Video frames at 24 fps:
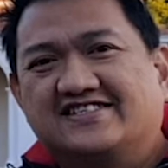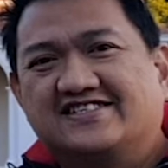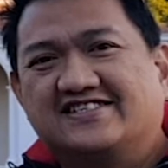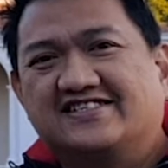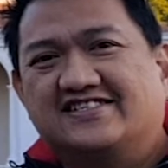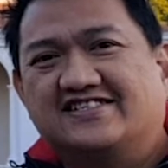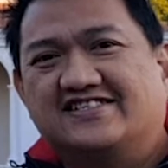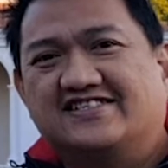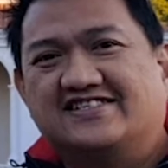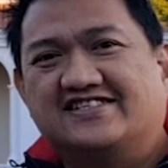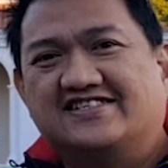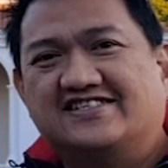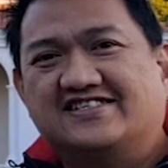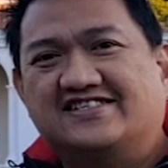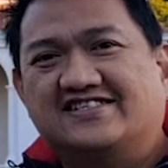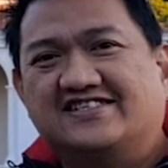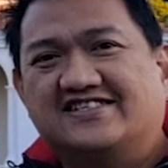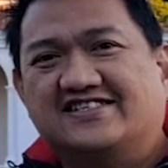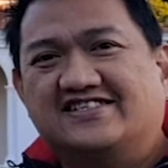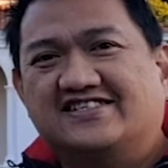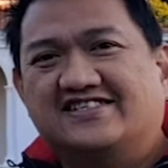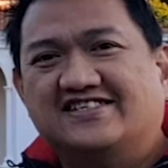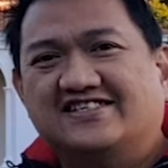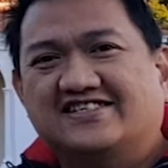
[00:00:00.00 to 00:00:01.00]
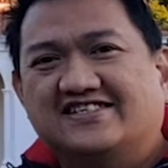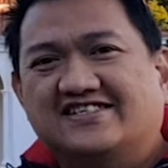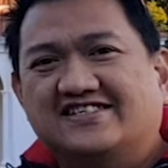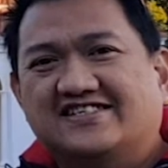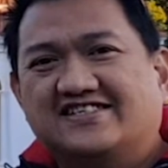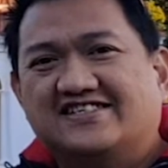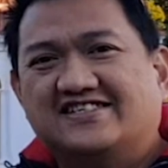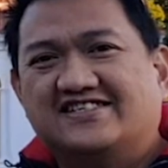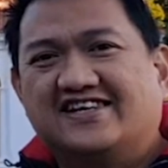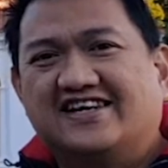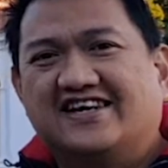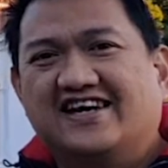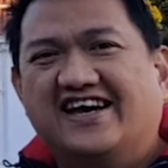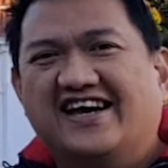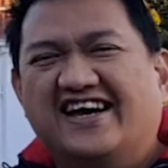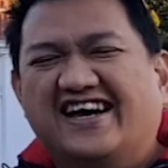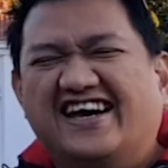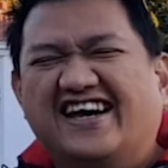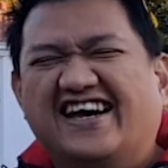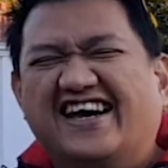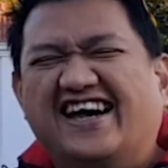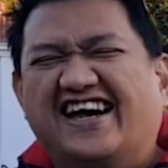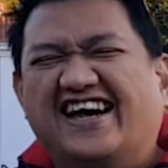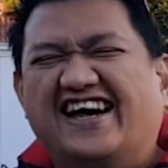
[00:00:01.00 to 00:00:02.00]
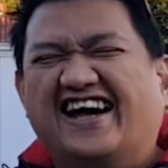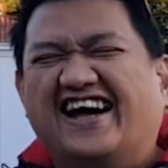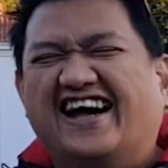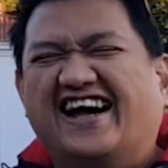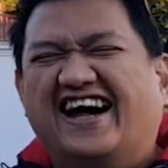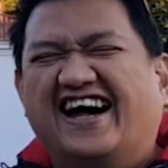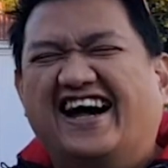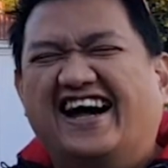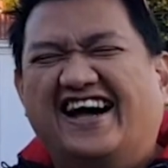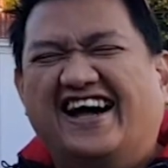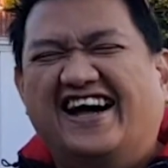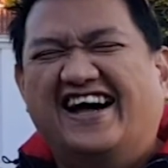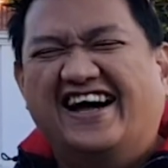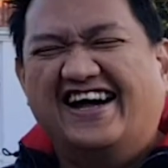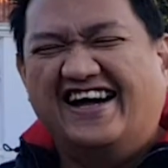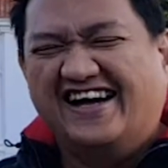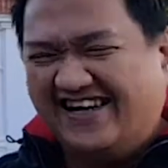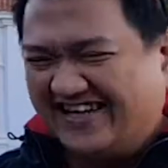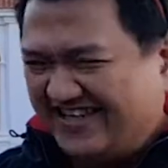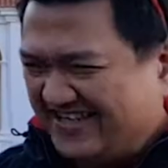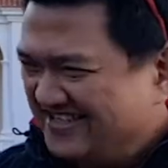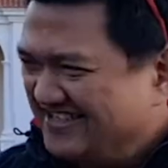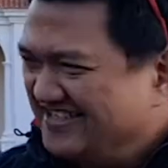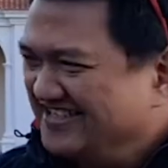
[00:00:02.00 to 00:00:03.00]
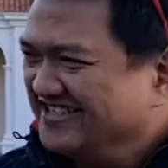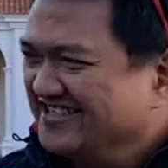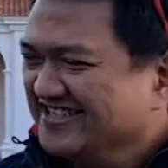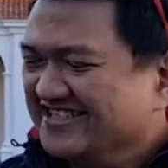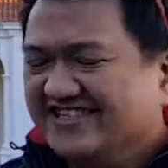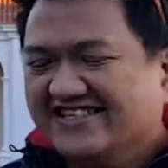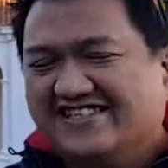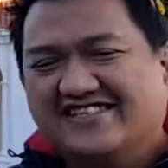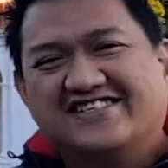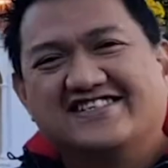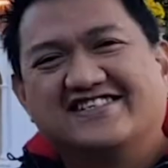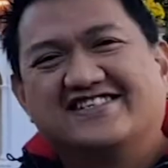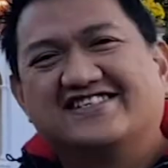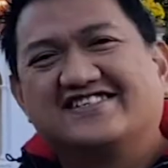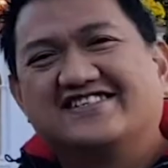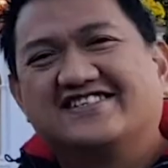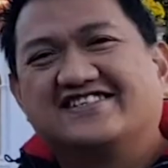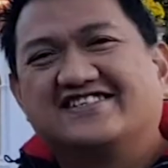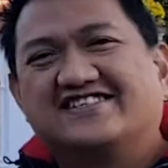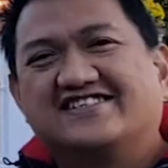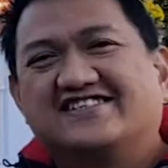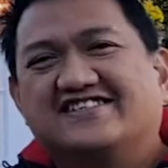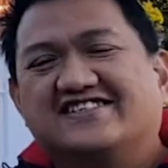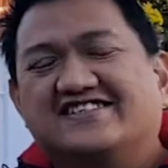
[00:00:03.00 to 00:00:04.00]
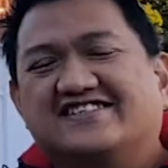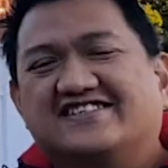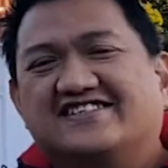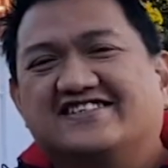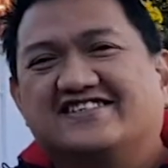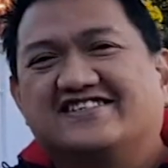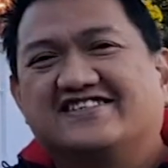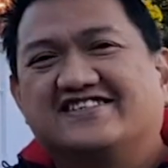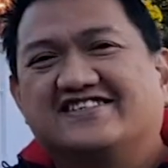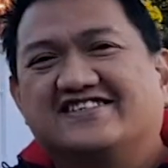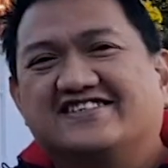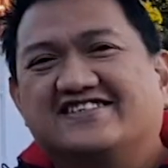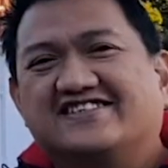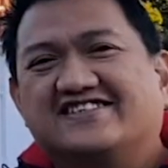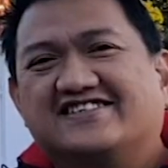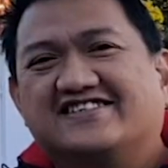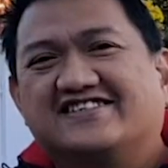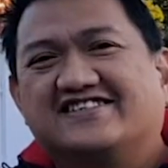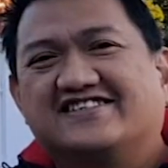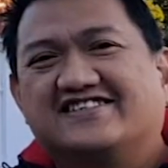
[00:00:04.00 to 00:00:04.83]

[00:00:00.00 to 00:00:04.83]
The person shown says nothing.